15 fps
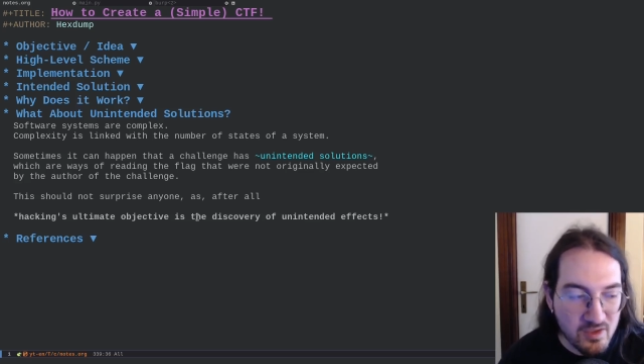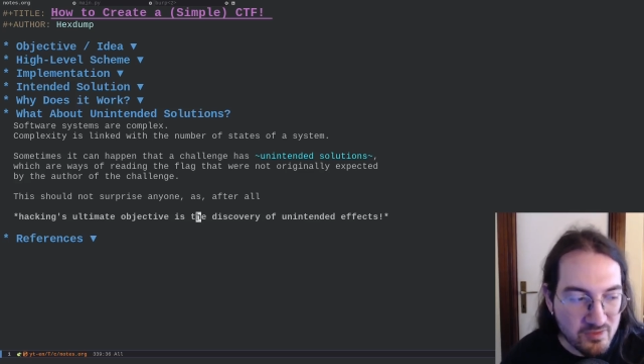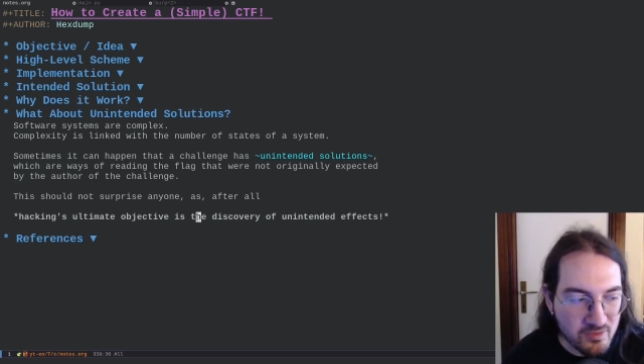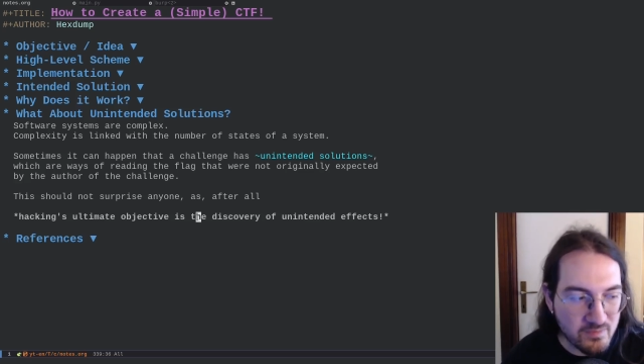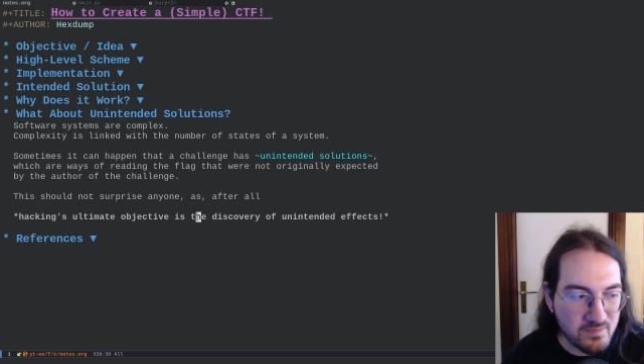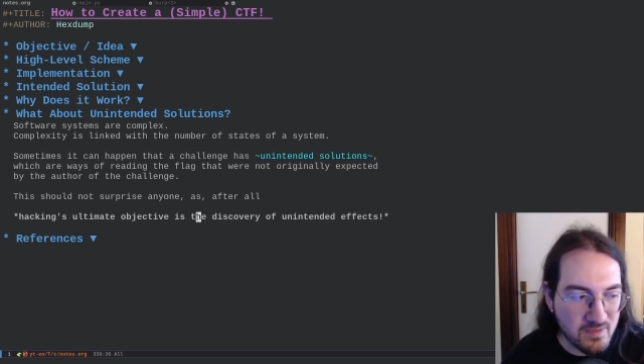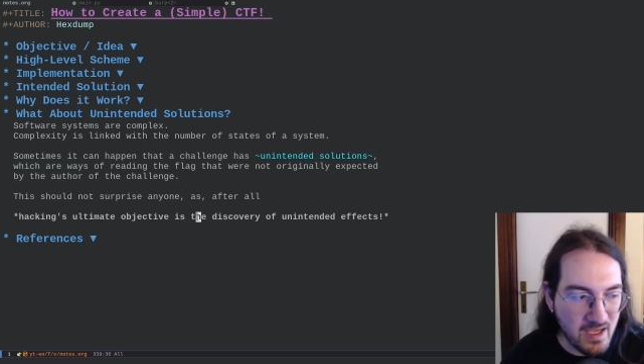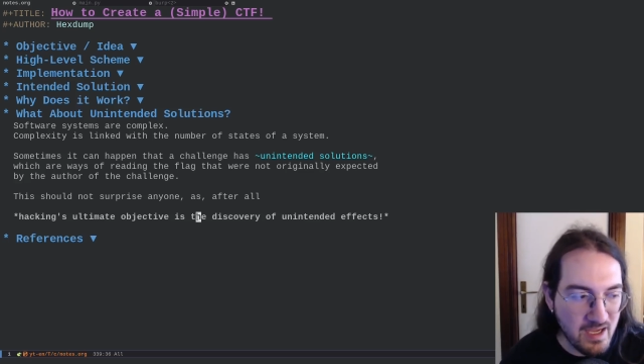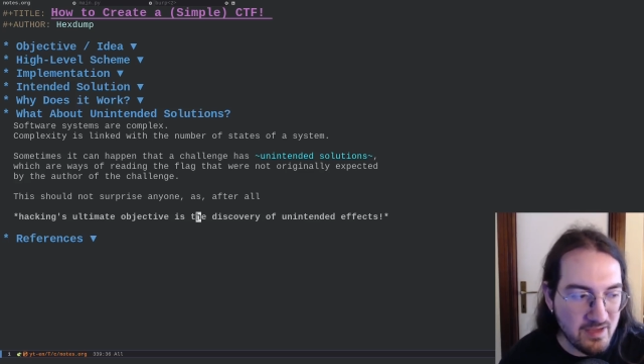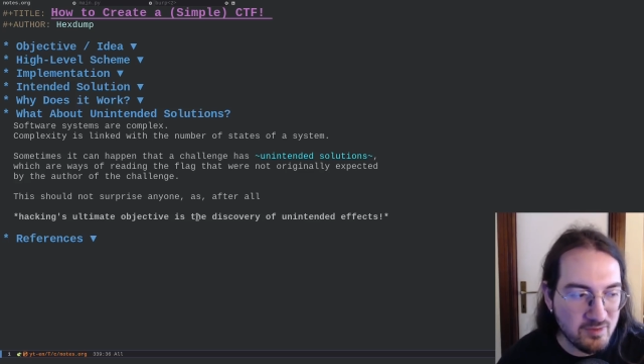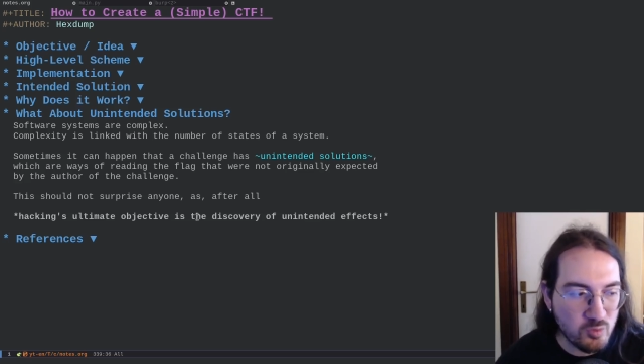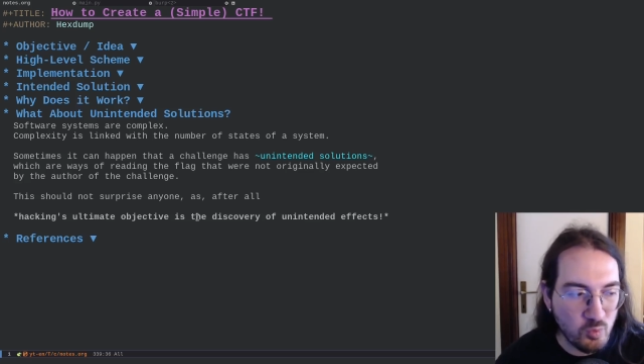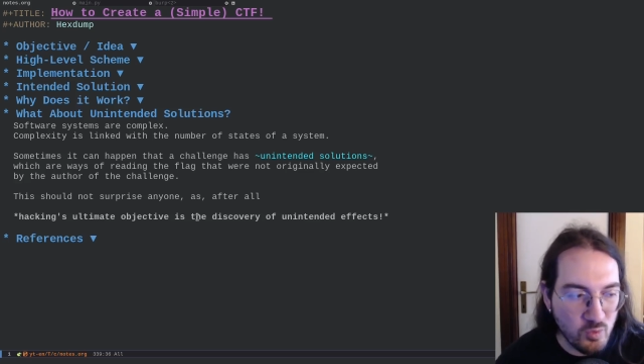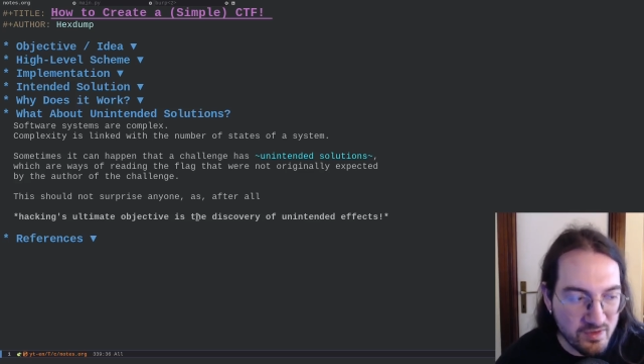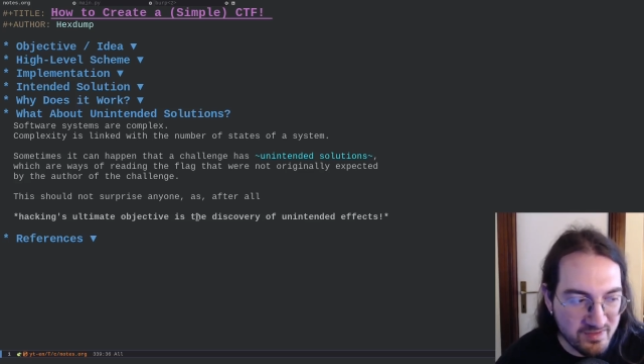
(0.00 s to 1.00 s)

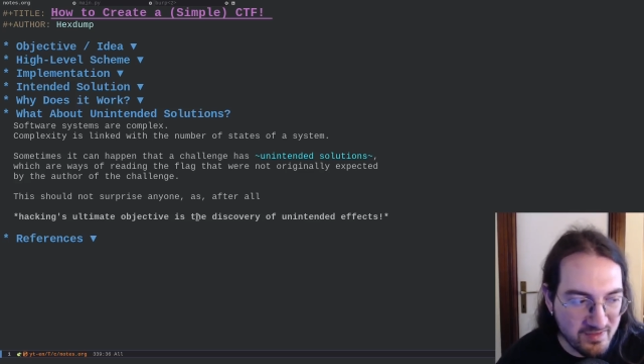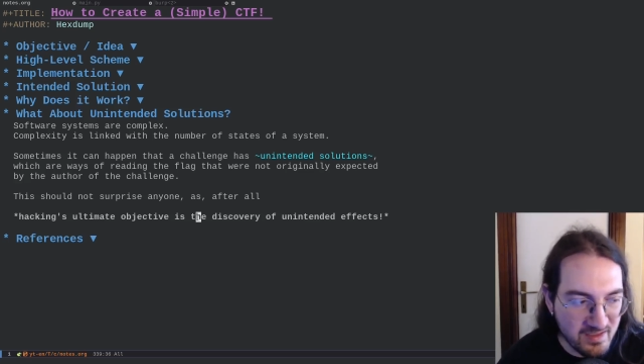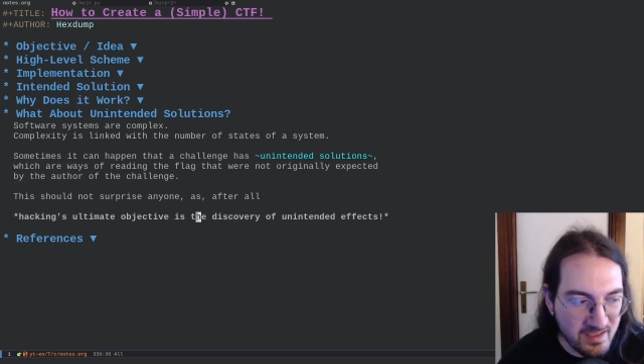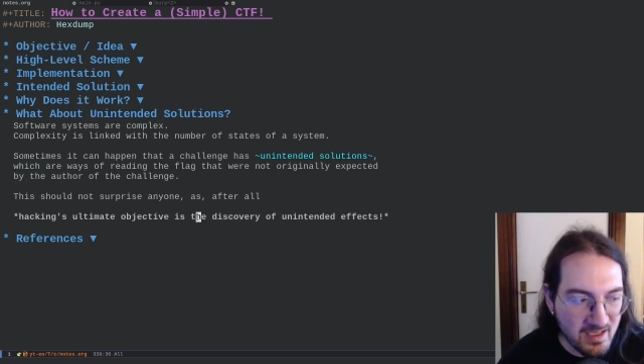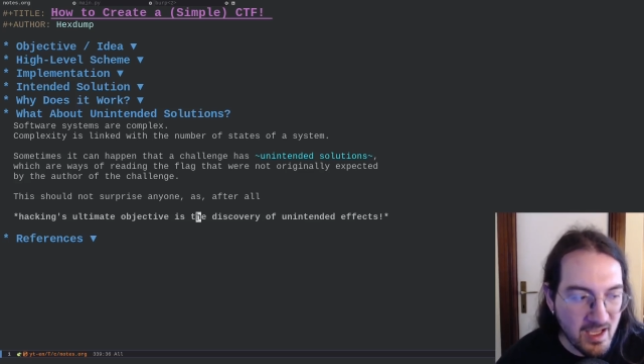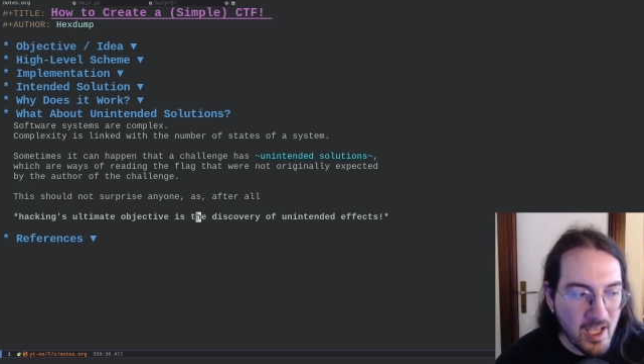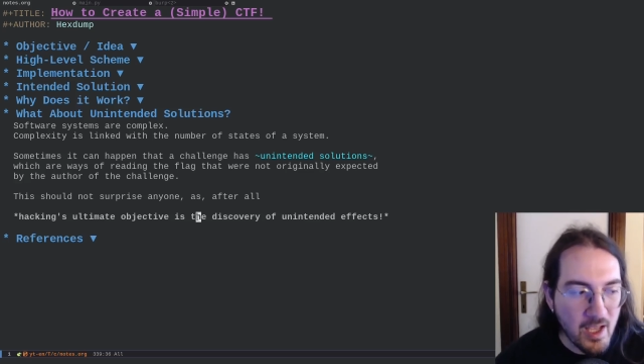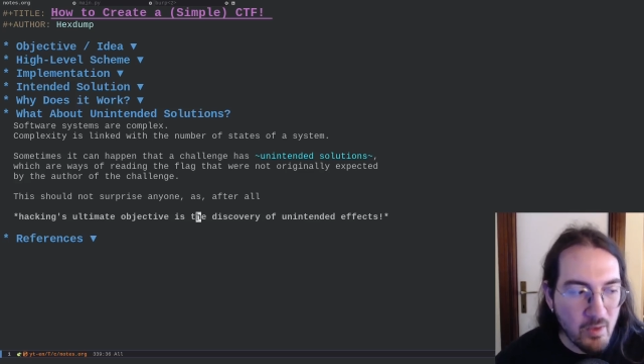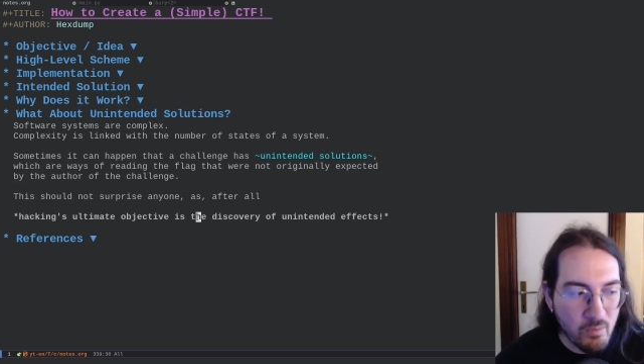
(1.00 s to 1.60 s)
sometimes we see